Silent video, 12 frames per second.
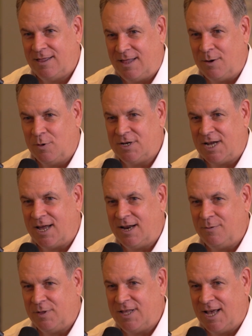They were tied
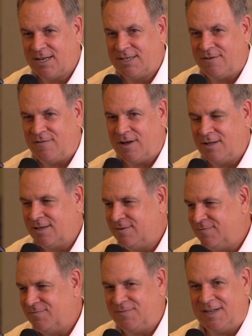in with the
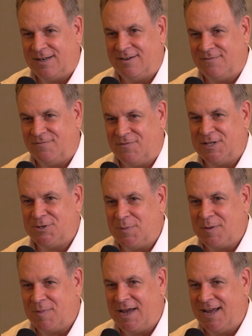XFL and Vince
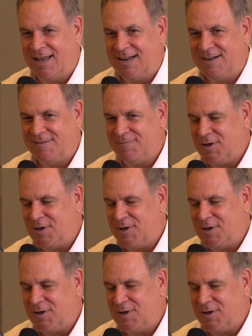McMahon and